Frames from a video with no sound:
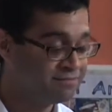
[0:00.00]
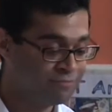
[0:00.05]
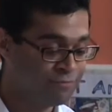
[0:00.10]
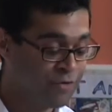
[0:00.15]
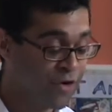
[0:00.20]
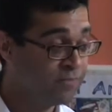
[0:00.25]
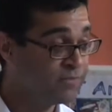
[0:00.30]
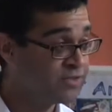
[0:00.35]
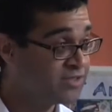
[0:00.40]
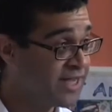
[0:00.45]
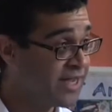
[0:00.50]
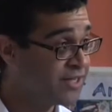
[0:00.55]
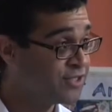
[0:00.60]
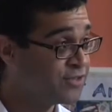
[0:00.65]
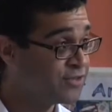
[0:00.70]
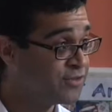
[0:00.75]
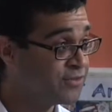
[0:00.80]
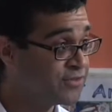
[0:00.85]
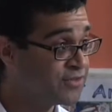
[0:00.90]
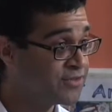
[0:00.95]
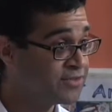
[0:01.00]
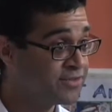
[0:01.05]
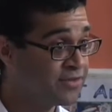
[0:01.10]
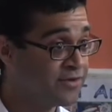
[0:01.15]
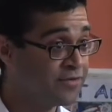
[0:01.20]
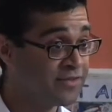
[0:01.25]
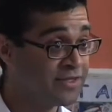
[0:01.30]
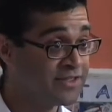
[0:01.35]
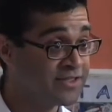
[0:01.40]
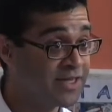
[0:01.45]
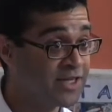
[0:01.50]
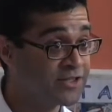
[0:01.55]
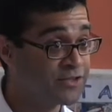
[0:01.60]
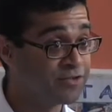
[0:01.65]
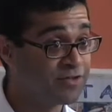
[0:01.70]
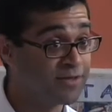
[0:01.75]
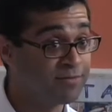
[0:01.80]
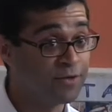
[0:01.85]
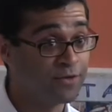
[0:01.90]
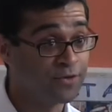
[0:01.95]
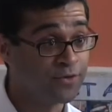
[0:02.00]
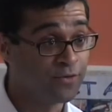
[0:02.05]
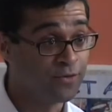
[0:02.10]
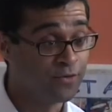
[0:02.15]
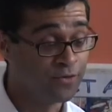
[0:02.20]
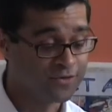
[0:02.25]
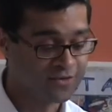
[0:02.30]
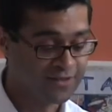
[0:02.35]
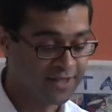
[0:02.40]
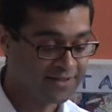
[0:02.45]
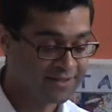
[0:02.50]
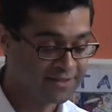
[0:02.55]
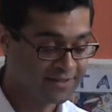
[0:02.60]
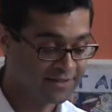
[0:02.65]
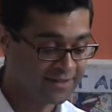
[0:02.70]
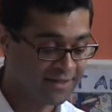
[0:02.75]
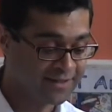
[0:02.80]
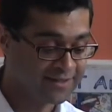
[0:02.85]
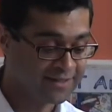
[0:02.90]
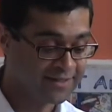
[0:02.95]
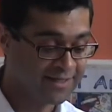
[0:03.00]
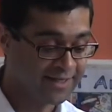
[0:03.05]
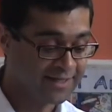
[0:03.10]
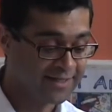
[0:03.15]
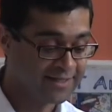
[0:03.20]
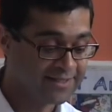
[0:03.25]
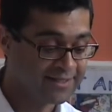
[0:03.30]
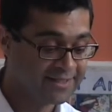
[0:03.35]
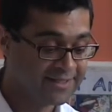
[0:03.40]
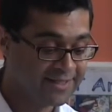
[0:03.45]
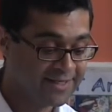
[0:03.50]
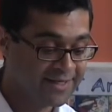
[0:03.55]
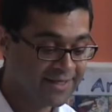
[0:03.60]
Rome Statute of the International Criminal Court, 1998.